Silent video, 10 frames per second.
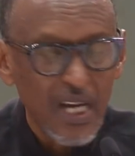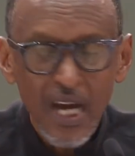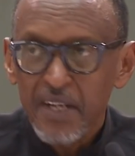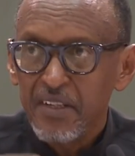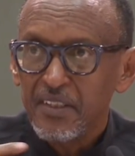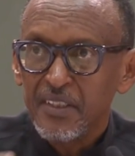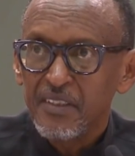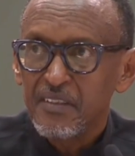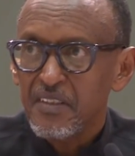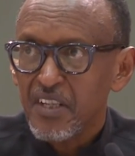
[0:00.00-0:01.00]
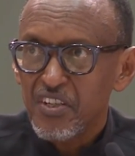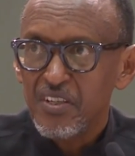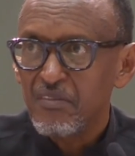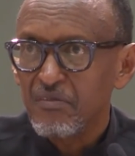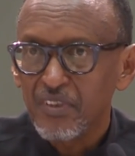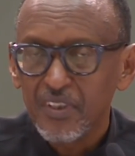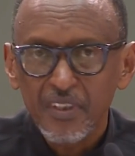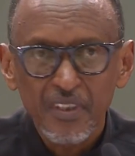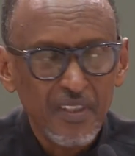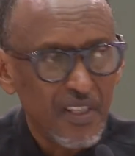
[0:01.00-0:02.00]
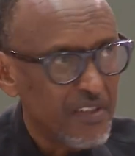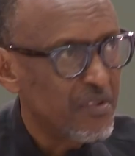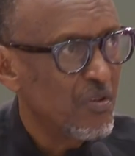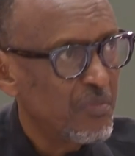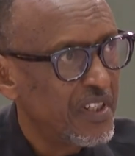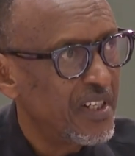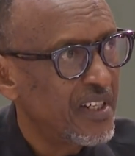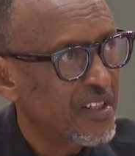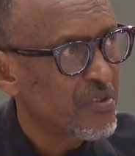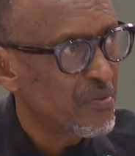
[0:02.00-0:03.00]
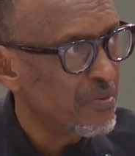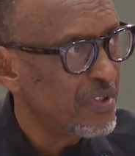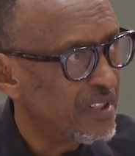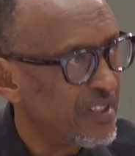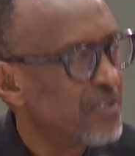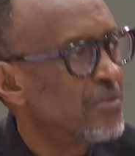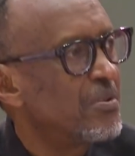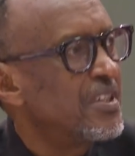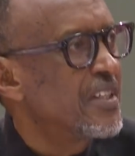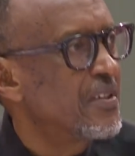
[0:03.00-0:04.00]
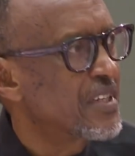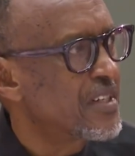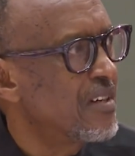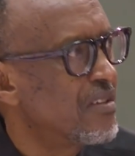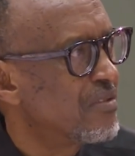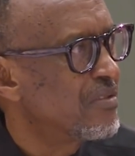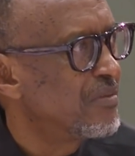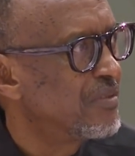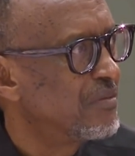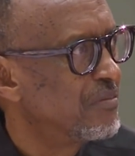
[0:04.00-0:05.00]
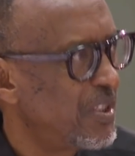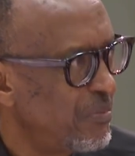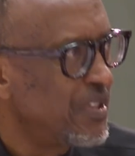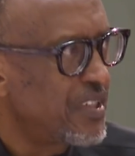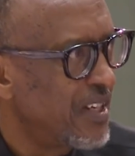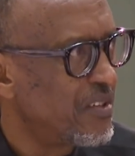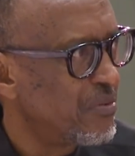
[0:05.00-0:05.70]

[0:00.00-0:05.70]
And in this achieving, there is nobody excluded, including yourself. Maybe start